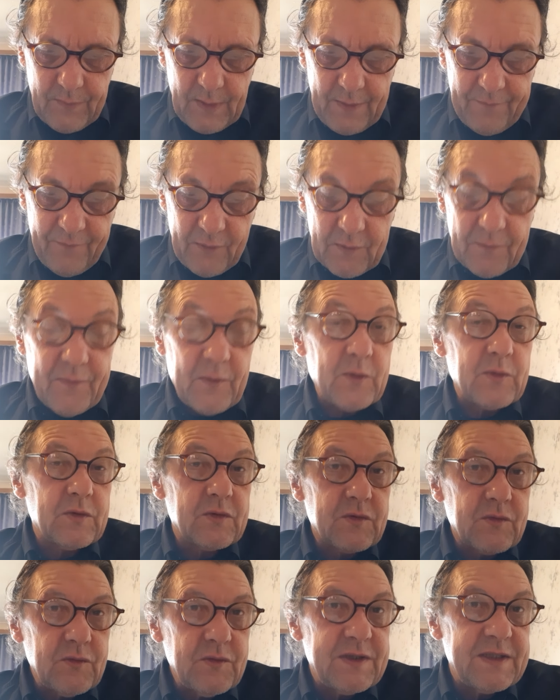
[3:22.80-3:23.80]
For the
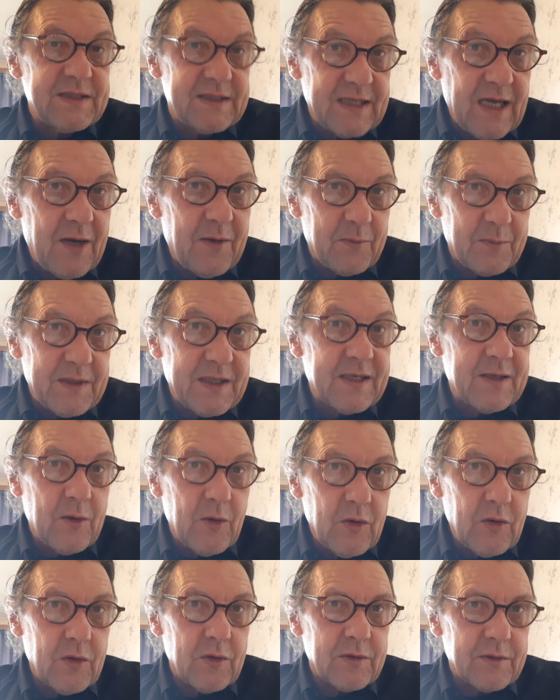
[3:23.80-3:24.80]
truth is now being
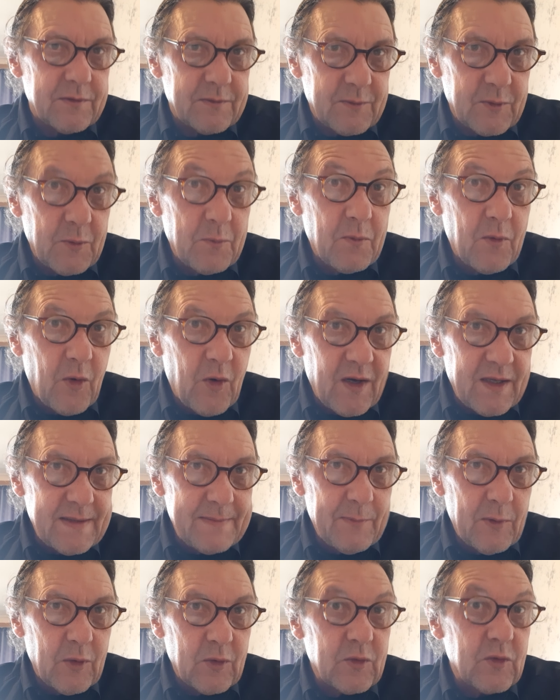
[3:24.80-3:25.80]
heard. The more and
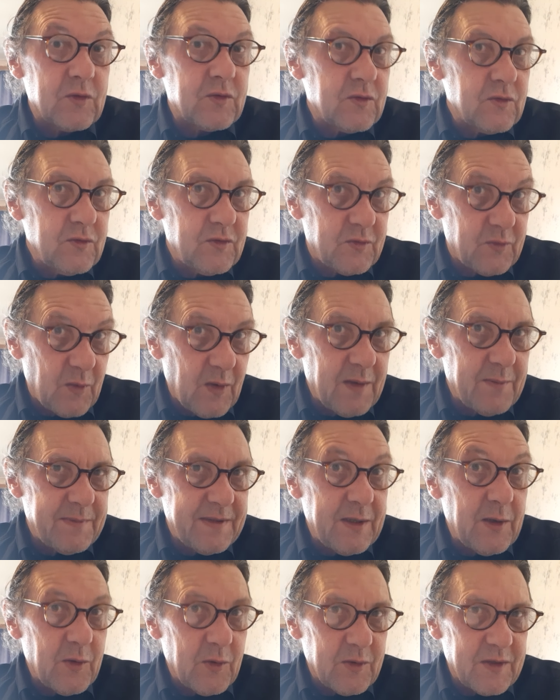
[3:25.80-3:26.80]
more the truth will
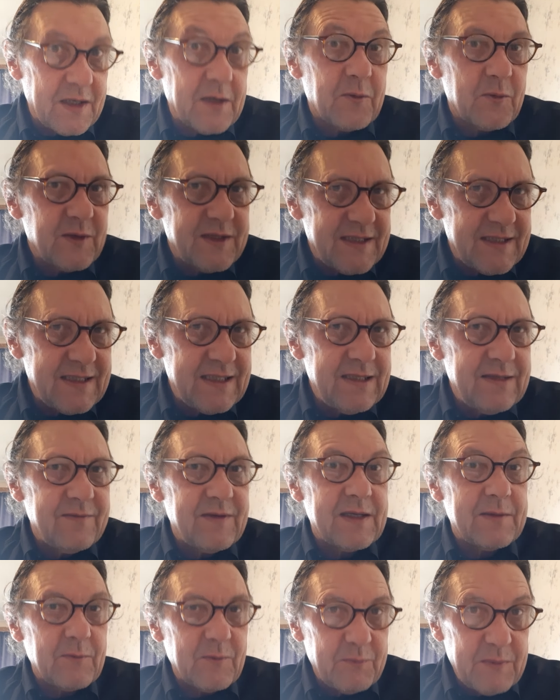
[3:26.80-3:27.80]
be heard and received,
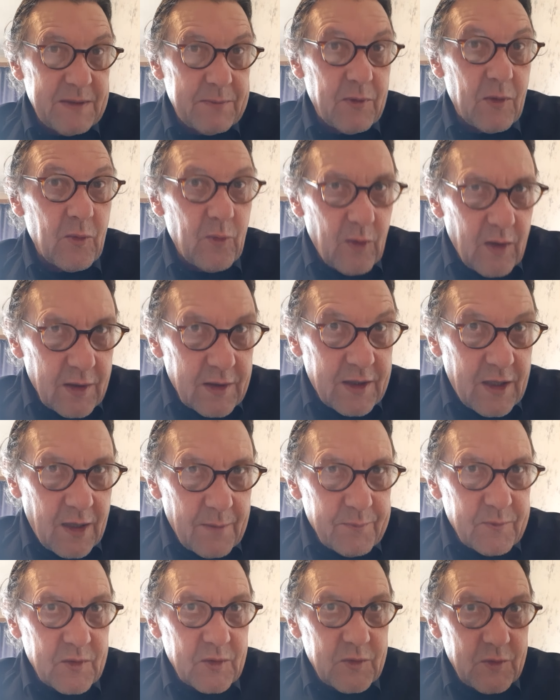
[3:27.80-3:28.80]
and people will
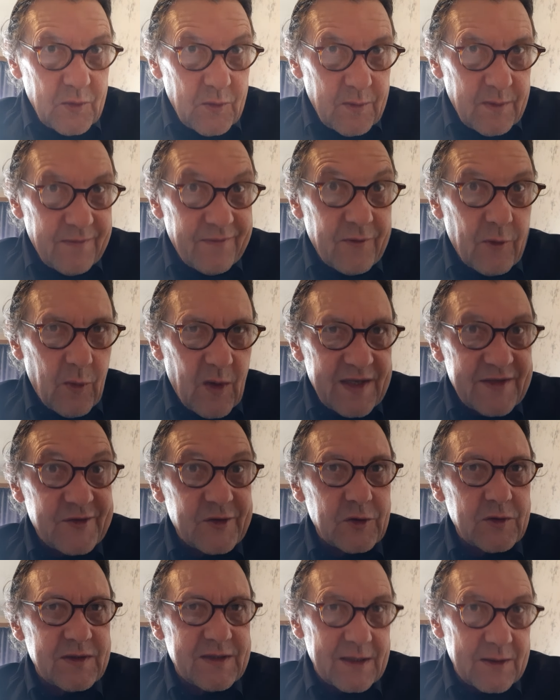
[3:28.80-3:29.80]
come to you with
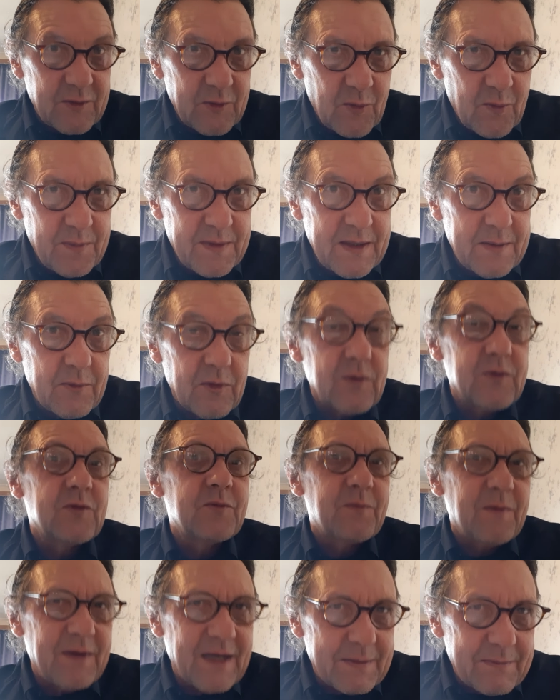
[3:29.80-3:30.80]
questions, and you'll be able
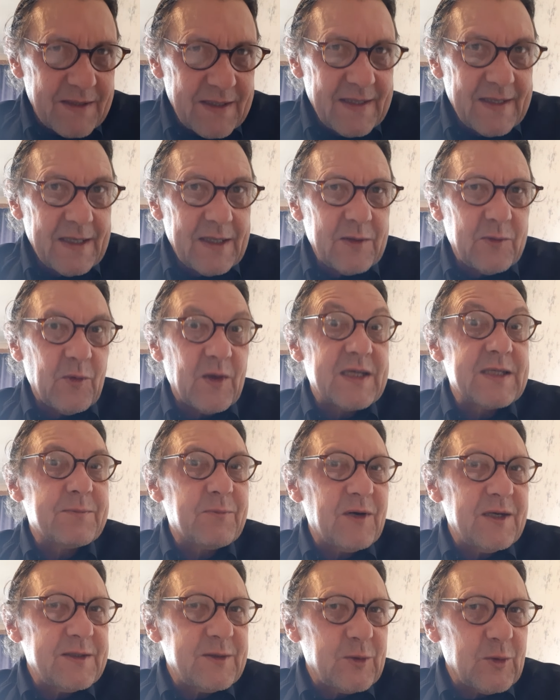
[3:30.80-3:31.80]
to
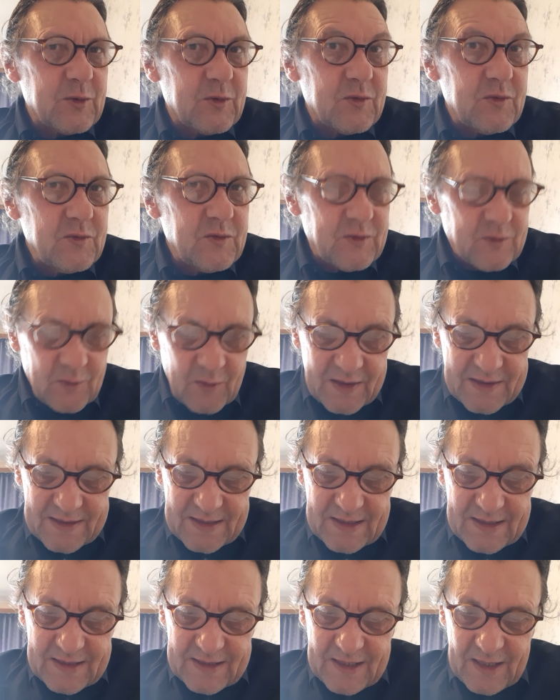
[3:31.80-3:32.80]
express your truth, to
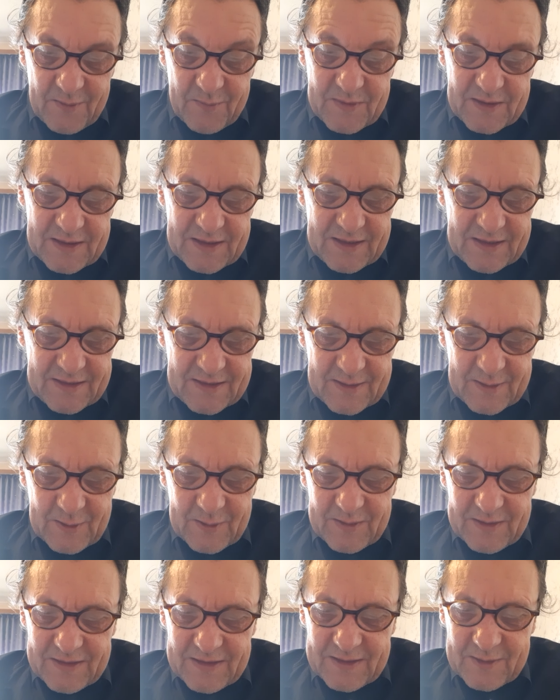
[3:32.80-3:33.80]
assist them
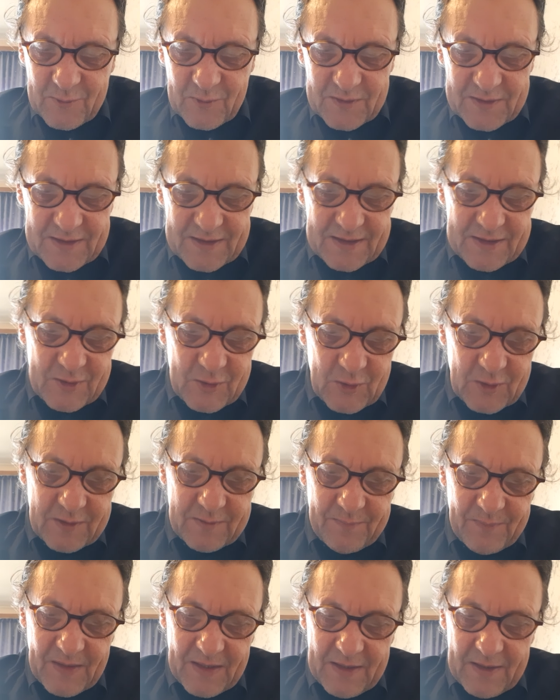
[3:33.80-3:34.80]
in this transition.